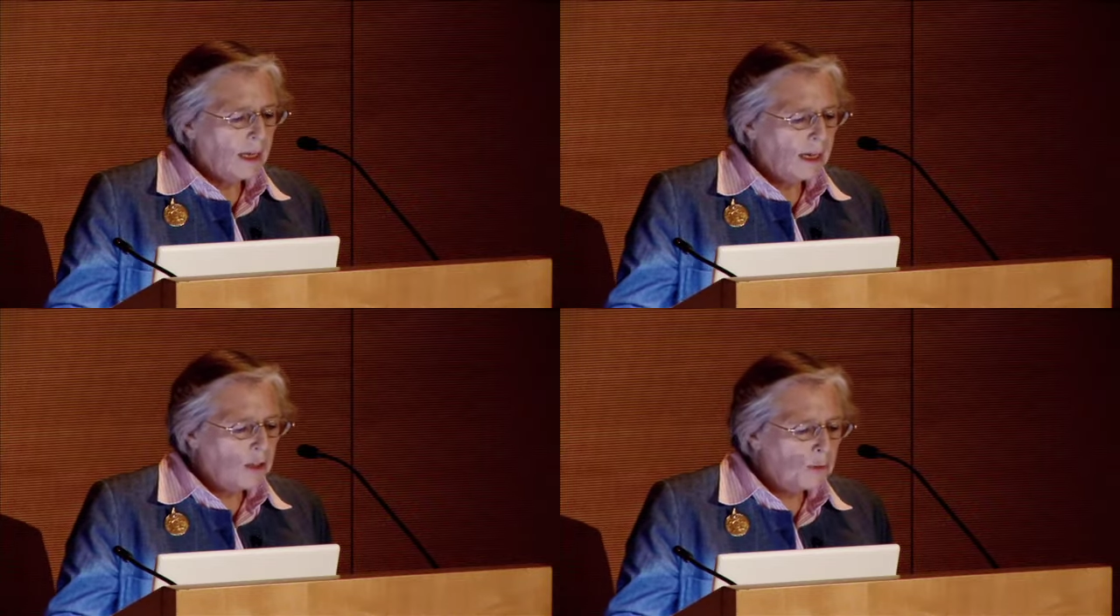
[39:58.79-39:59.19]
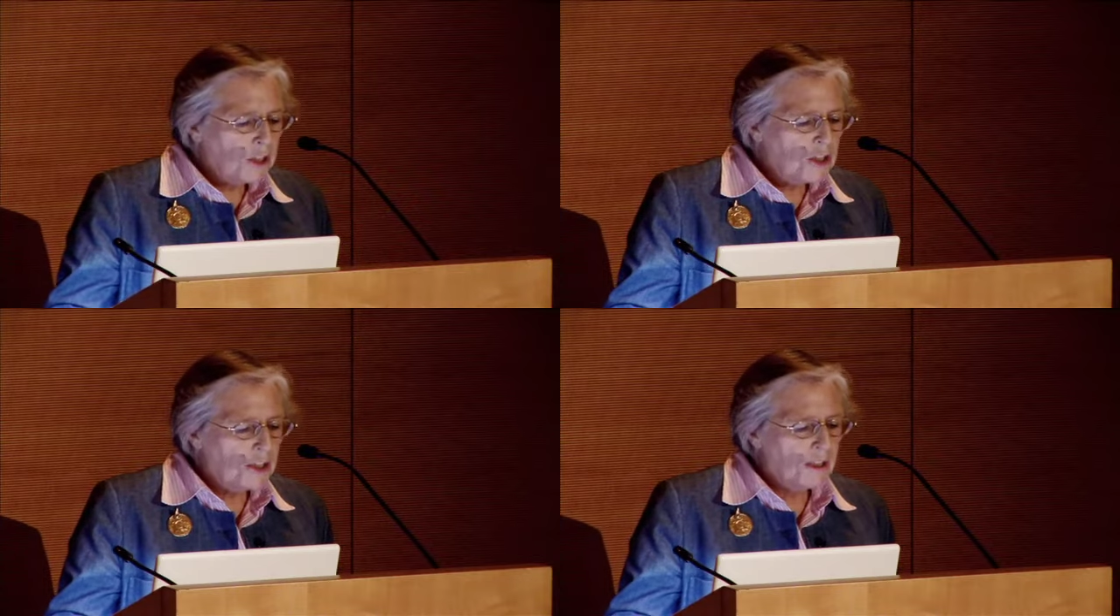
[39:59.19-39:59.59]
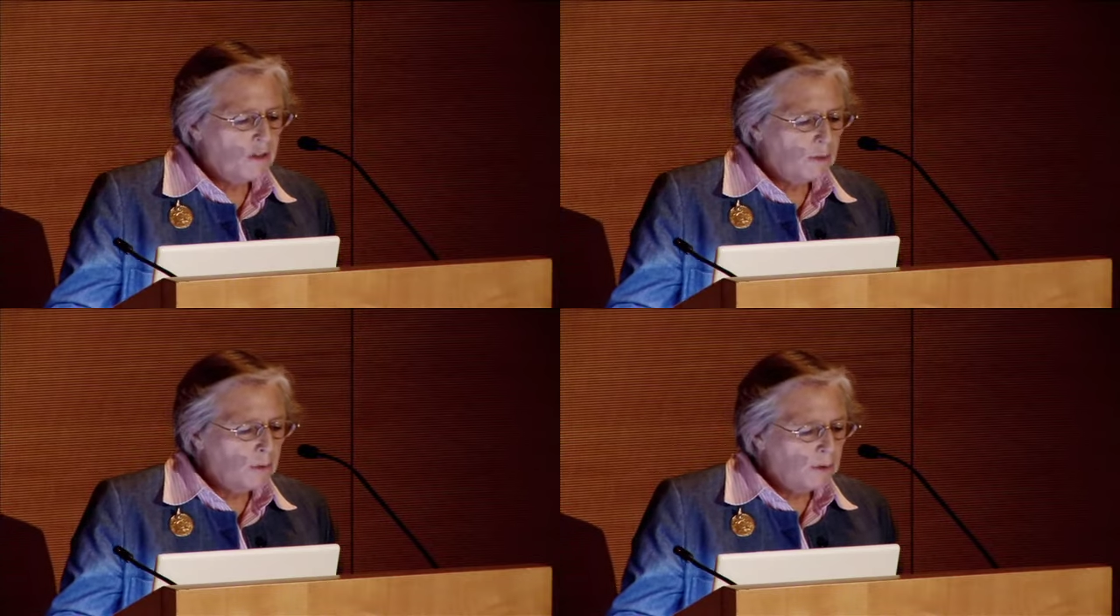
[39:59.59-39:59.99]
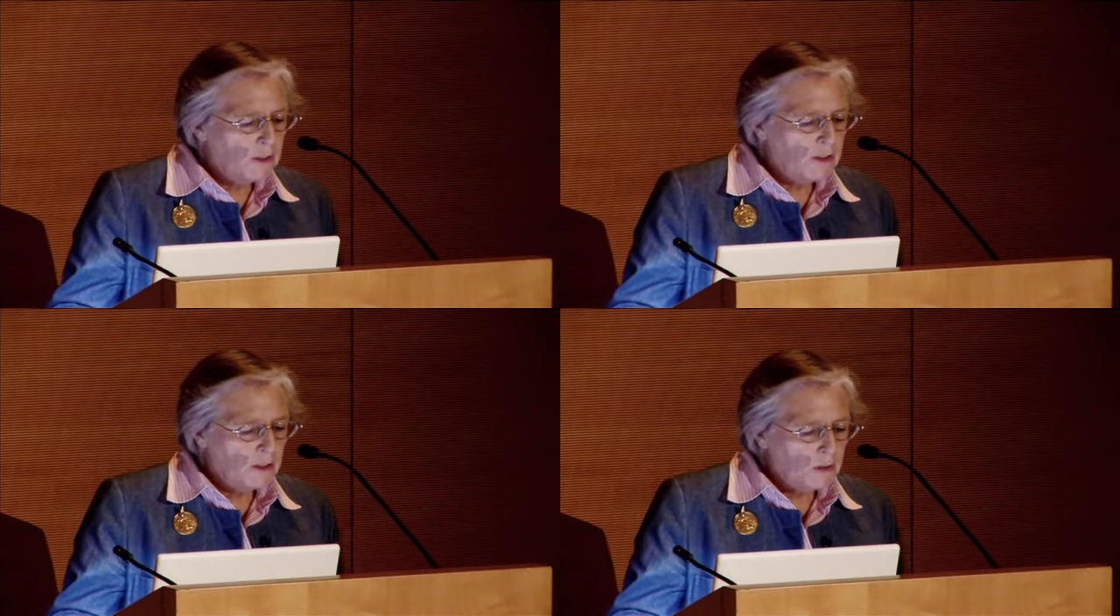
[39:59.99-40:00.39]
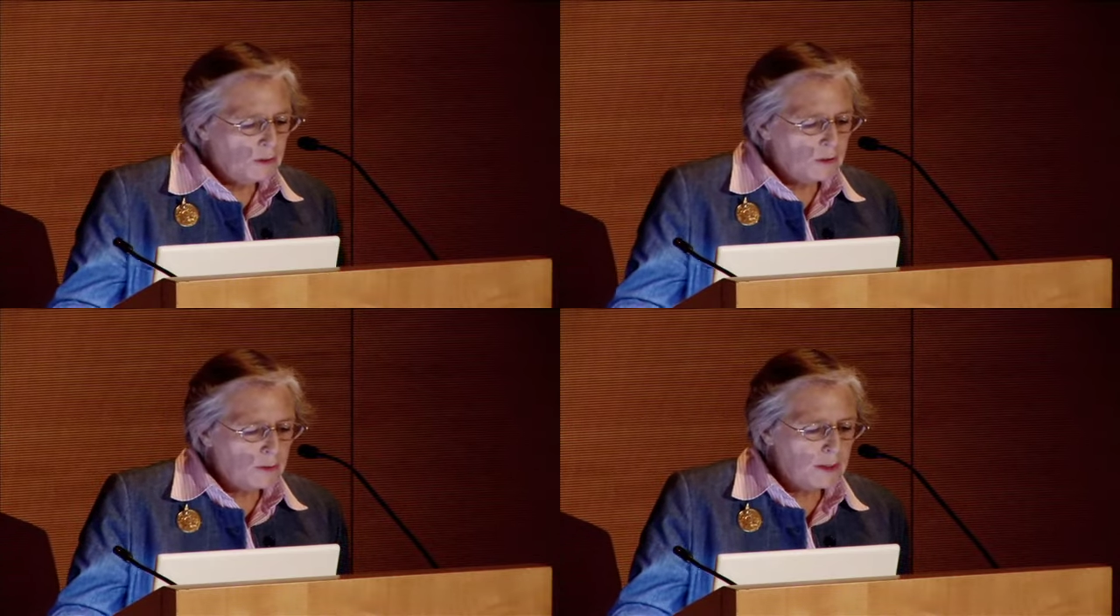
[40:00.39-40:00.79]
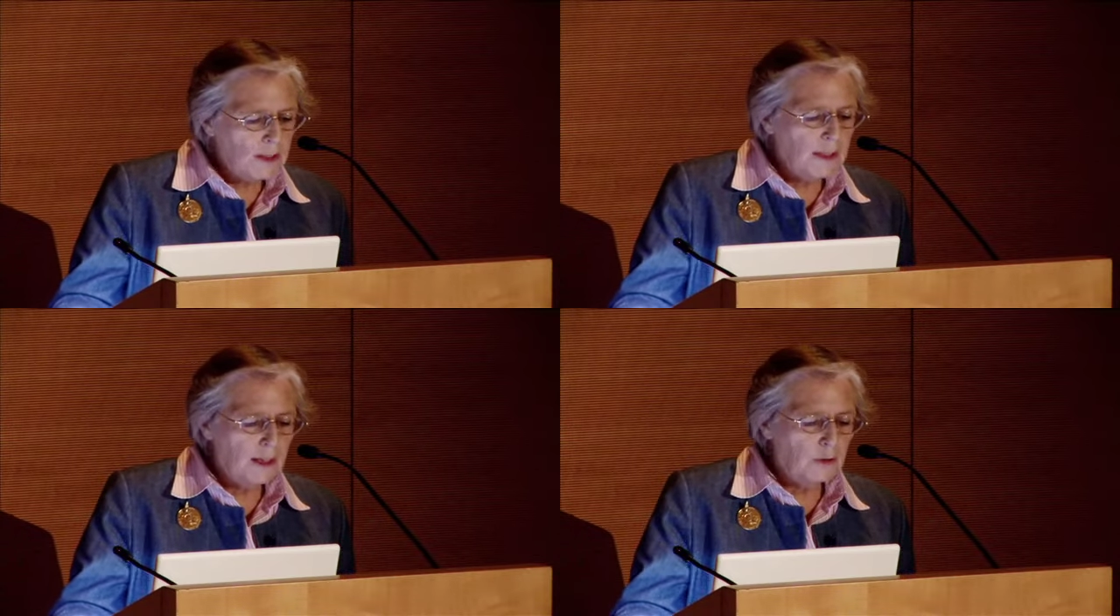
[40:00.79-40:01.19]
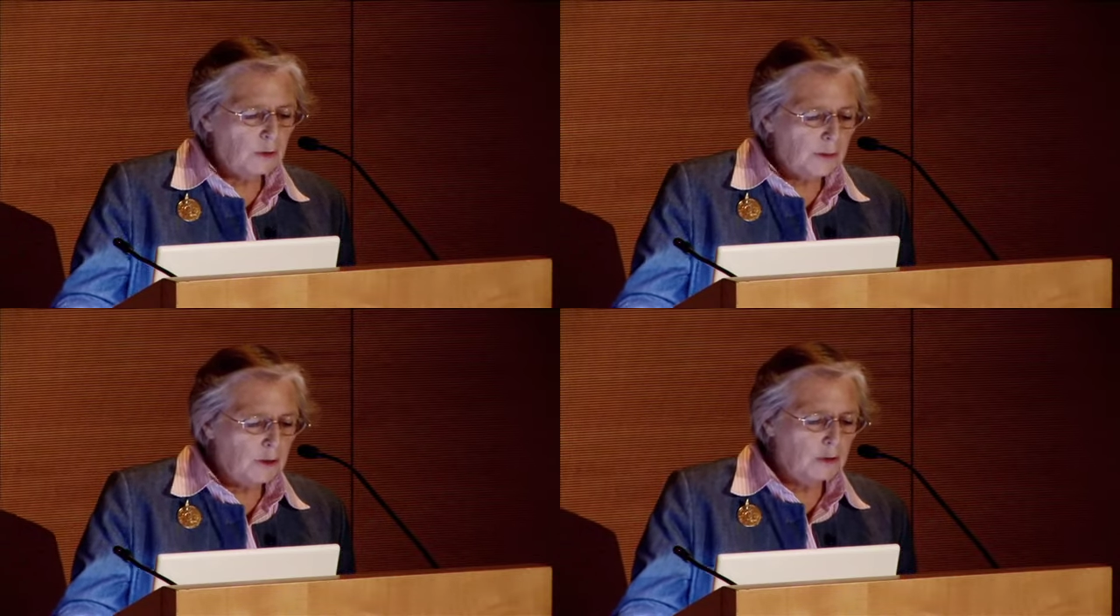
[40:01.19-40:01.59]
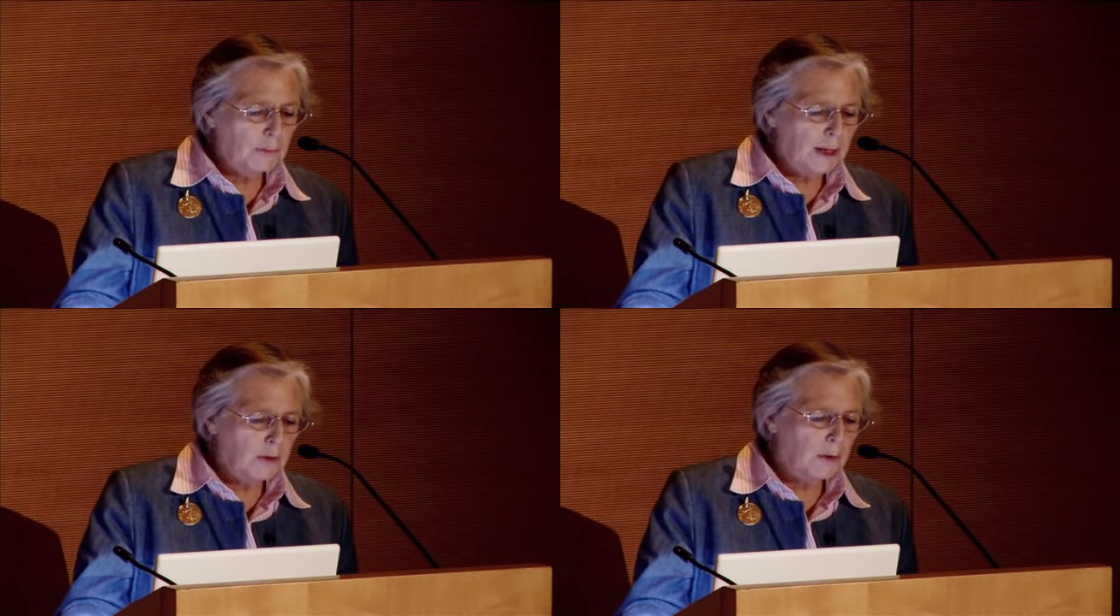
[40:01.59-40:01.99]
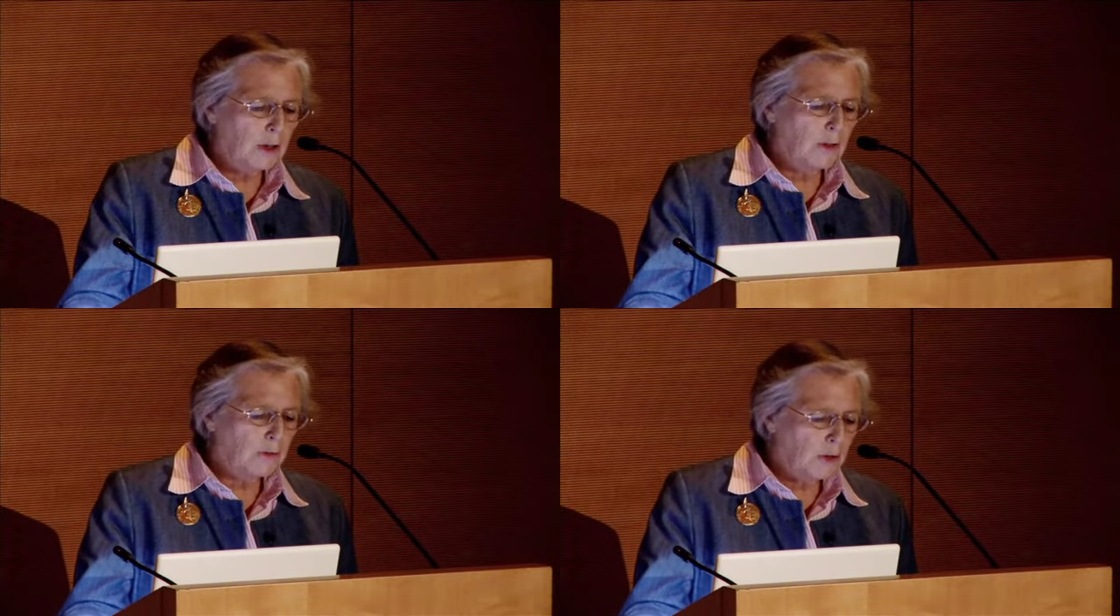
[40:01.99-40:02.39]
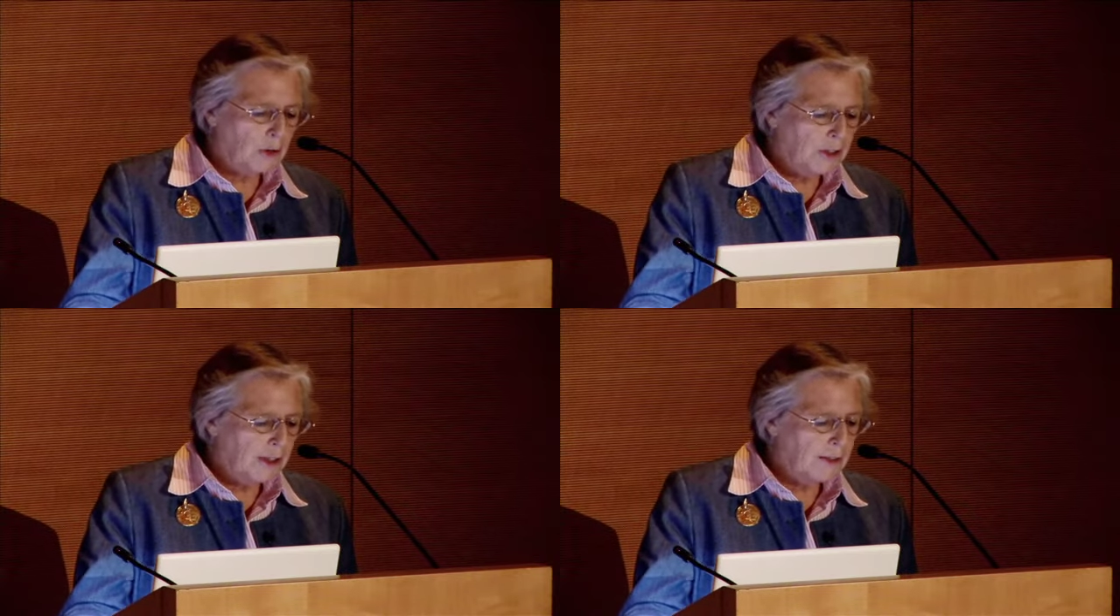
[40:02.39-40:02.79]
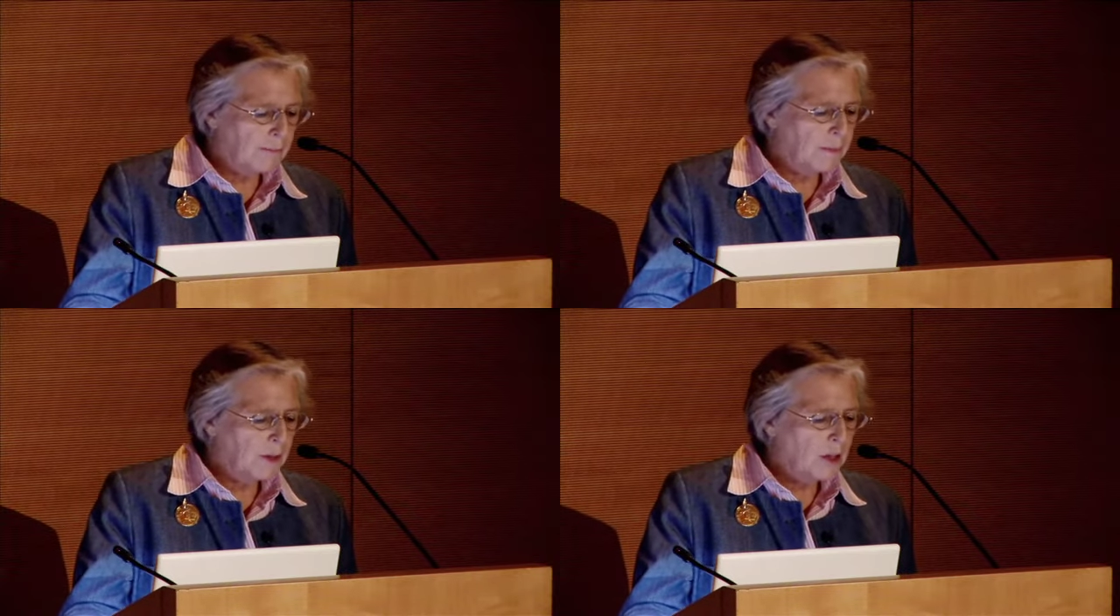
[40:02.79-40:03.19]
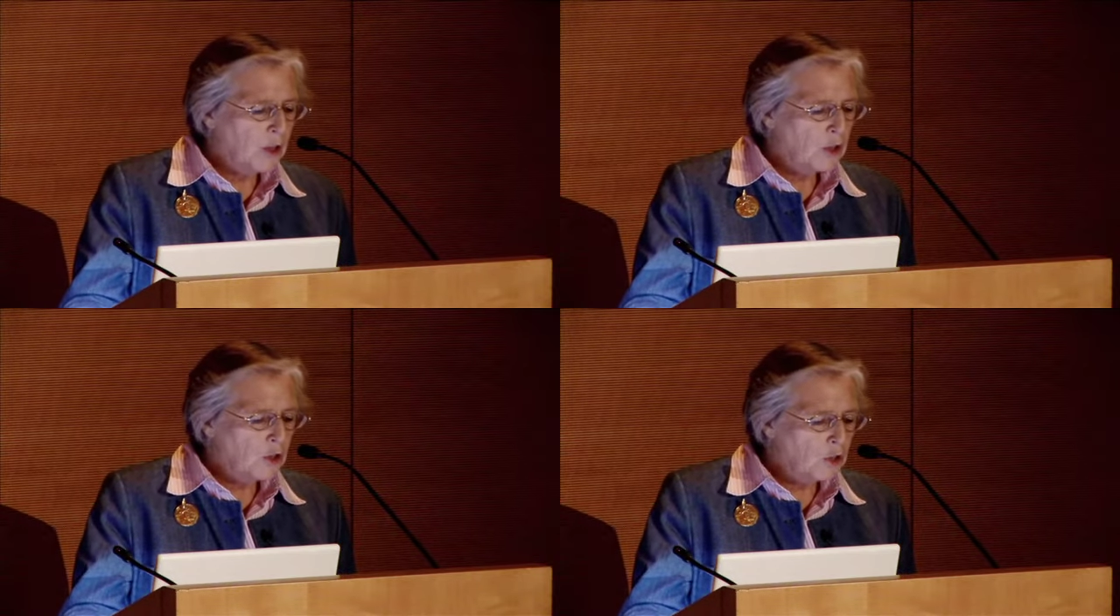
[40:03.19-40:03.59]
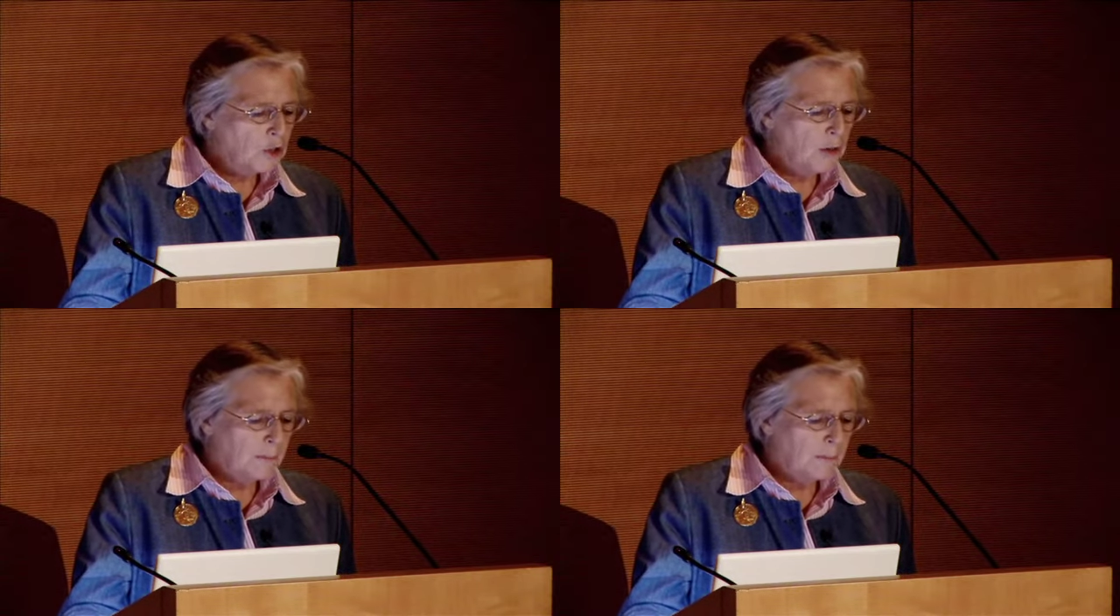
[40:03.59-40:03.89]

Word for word: Enriched in the movies industry and a great admirer of Rodin, Jules